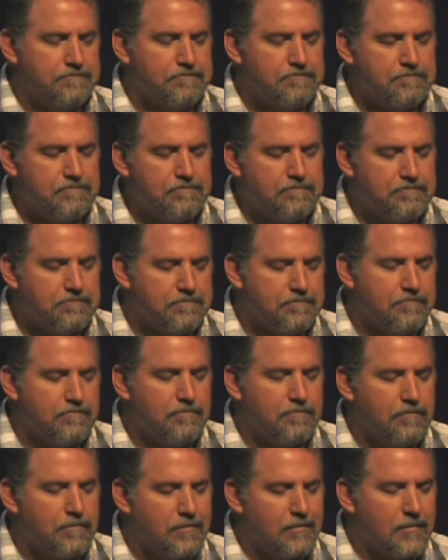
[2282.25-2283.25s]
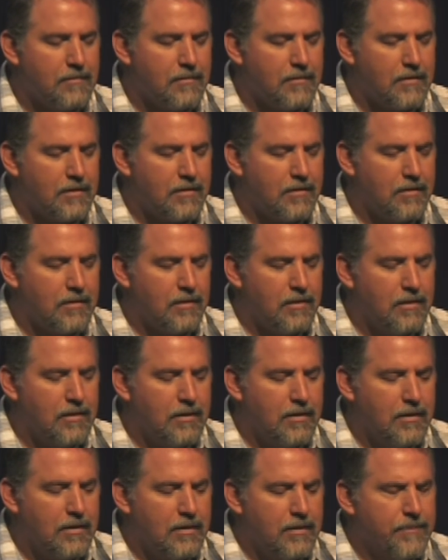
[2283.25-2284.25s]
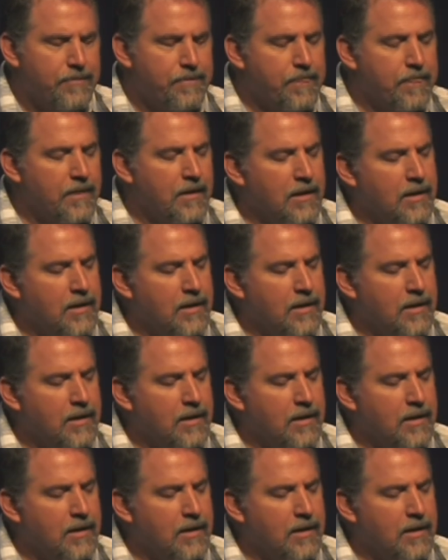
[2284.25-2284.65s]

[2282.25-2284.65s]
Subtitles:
No one is speaking in this clip.